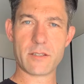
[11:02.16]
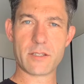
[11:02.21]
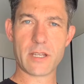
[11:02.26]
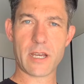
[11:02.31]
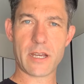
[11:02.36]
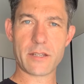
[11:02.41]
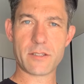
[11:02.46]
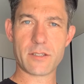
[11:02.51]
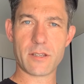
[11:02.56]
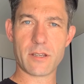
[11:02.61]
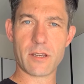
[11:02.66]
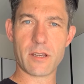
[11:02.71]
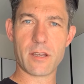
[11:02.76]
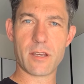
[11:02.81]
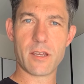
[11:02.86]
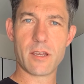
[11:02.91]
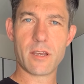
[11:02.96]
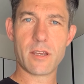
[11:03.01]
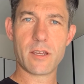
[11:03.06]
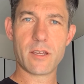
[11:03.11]
you start
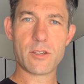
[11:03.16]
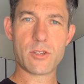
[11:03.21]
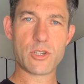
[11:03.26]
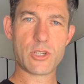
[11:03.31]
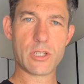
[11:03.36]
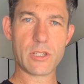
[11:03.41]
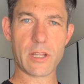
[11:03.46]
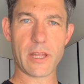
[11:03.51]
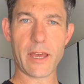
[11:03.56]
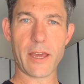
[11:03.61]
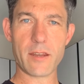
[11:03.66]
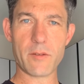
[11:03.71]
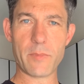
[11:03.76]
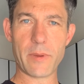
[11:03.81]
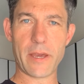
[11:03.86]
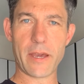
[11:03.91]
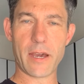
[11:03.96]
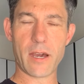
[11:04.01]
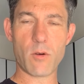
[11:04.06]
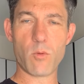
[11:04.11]
to chill out
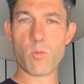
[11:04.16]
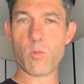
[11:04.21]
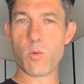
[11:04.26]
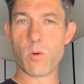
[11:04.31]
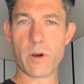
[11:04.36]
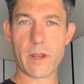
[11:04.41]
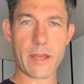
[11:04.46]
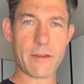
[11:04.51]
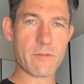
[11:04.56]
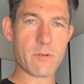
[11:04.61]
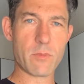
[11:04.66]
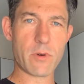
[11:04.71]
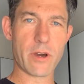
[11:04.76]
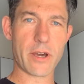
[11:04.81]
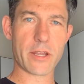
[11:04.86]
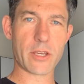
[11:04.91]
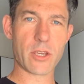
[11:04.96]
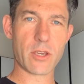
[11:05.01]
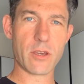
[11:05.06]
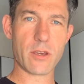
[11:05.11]
about whatever
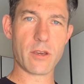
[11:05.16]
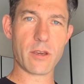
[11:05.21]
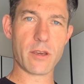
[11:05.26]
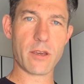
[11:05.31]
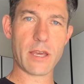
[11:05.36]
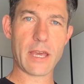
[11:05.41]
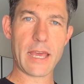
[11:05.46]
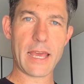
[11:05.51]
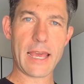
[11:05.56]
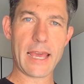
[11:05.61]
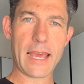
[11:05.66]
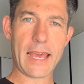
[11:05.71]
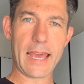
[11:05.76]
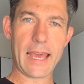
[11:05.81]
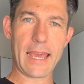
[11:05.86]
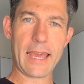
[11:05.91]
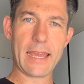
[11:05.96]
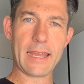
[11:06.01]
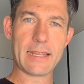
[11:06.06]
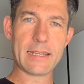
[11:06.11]
might occur.
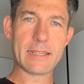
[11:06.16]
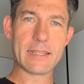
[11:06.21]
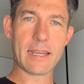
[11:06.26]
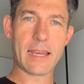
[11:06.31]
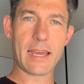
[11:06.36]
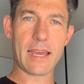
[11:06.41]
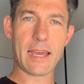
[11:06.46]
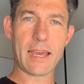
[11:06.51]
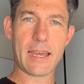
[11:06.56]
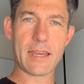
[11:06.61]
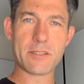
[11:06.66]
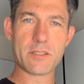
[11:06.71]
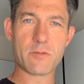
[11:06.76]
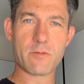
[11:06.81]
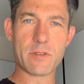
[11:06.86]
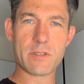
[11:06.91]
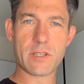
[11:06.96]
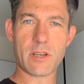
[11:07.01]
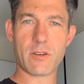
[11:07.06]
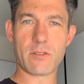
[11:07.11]
And as
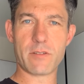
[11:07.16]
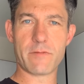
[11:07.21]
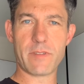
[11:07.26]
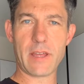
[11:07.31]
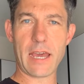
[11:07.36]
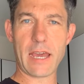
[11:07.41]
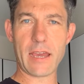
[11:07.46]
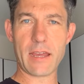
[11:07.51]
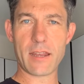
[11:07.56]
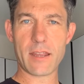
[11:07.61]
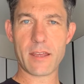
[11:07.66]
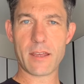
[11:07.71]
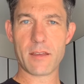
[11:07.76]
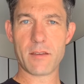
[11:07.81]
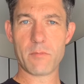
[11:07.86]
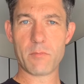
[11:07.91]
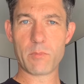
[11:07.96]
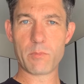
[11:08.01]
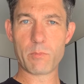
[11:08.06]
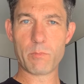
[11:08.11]
a result of that,
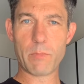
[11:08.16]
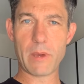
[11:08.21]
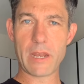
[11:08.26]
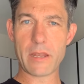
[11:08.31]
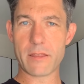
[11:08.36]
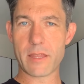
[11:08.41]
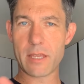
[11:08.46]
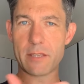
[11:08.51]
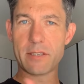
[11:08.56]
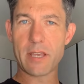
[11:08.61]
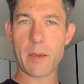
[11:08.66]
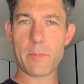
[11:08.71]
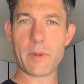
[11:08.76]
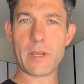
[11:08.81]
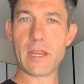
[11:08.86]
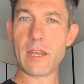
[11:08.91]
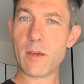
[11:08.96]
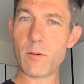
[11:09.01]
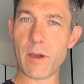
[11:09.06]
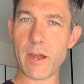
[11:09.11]
better things
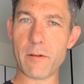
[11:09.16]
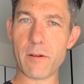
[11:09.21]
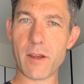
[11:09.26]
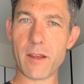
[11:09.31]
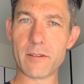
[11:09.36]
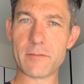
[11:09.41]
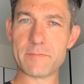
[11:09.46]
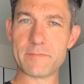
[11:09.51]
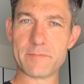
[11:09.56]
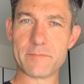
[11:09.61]
happen anyway, right?